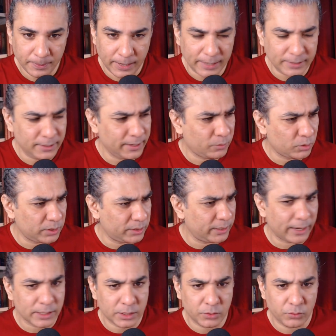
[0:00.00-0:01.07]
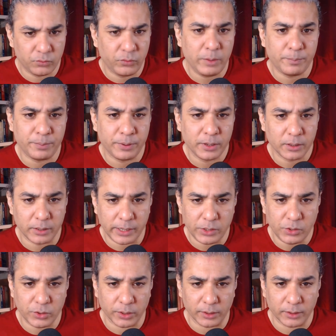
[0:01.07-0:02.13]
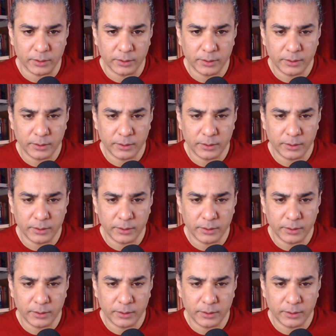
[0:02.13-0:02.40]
I think it was in the Lakshadweep region.